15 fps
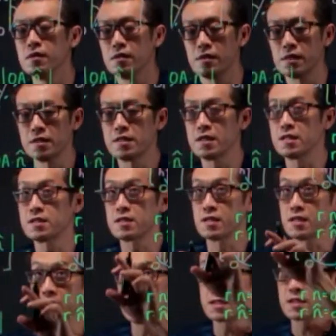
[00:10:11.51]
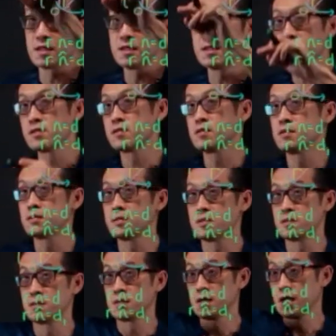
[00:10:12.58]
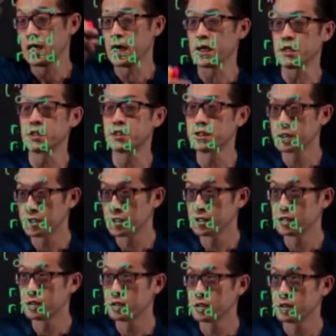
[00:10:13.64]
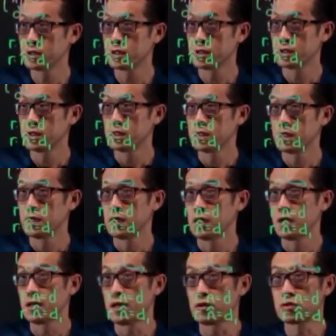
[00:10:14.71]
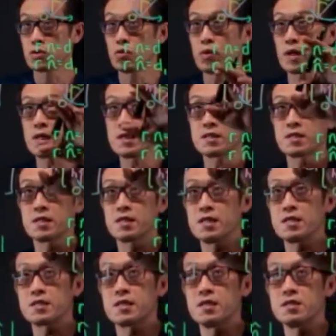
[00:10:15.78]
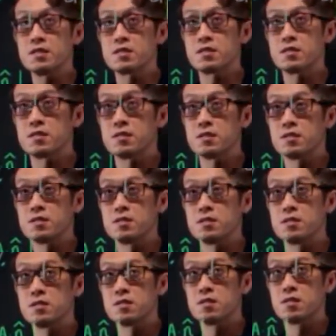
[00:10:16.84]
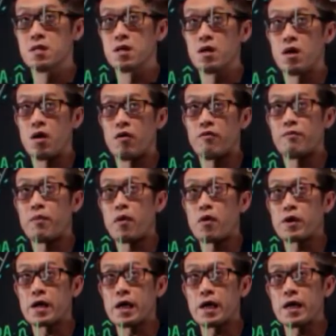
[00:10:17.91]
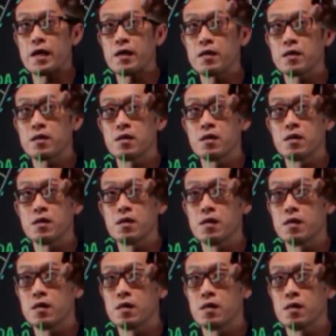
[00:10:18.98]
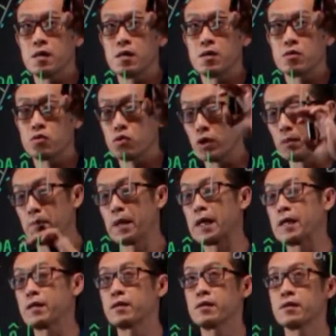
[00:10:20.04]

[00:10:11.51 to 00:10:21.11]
This is the distance h. Now, so what is the distance of point A to the plane?